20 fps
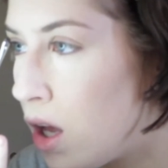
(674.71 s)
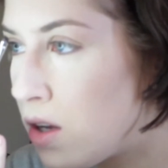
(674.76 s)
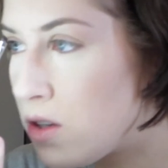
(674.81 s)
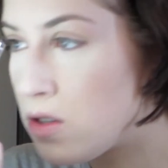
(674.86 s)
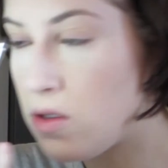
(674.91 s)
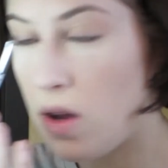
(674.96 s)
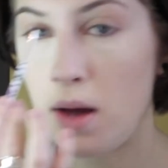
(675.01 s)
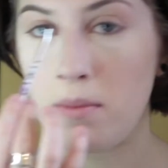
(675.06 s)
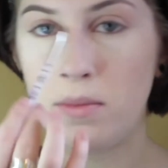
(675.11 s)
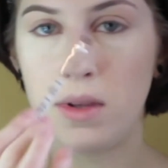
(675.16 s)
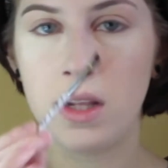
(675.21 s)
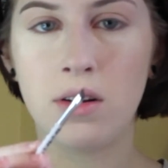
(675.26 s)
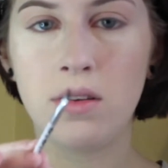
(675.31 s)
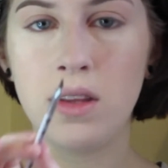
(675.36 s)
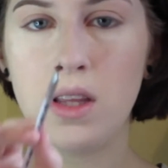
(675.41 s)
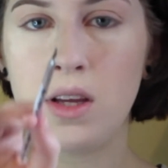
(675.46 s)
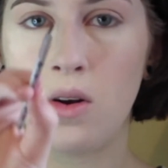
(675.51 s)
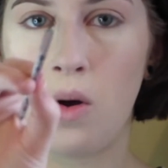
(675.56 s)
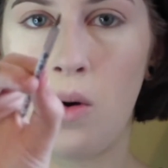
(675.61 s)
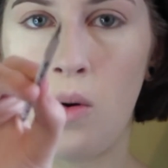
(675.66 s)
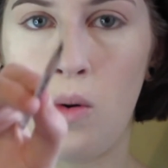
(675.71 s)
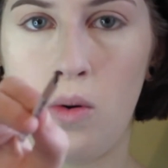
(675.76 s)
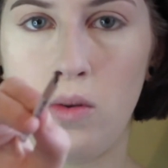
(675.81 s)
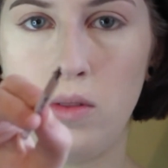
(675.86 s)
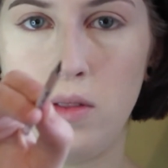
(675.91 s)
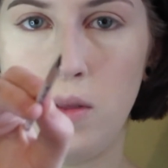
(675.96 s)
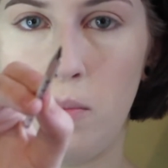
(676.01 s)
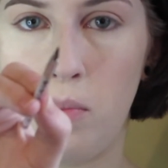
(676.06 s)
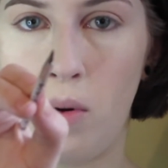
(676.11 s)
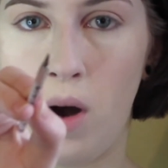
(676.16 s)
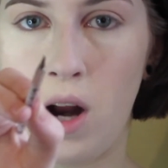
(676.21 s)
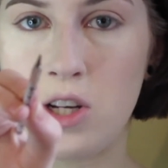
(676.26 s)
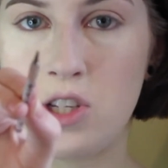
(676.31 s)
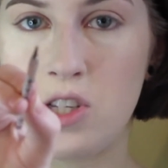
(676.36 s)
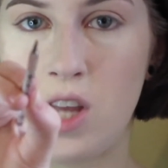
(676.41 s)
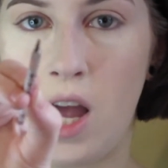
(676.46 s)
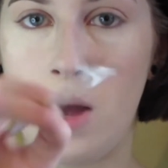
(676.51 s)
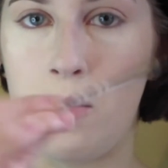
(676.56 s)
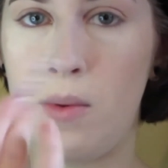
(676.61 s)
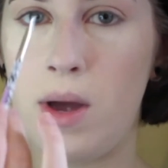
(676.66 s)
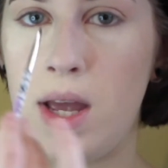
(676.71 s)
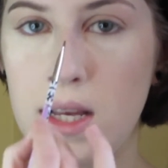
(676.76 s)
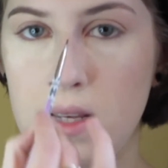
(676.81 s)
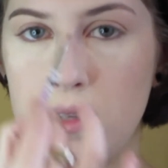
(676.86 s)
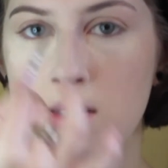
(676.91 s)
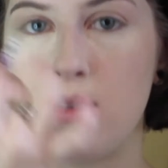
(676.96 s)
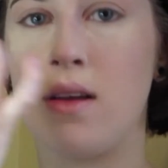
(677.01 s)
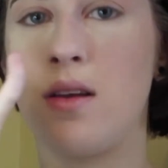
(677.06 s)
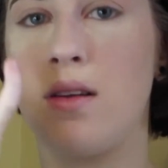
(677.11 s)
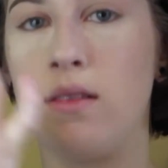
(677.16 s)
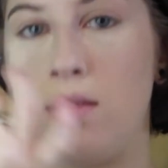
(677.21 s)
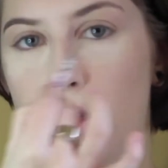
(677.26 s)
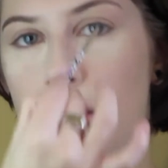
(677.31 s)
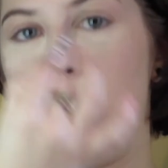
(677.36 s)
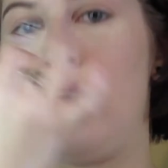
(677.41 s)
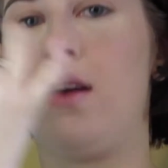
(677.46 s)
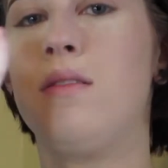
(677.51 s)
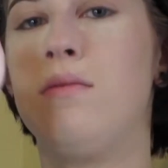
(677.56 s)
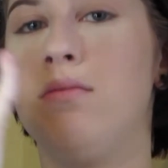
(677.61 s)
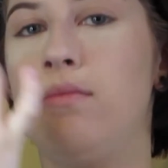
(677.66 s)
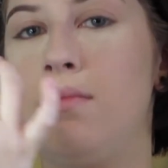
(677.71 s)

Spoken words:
So I'm literally gonna hold the brush sideways and like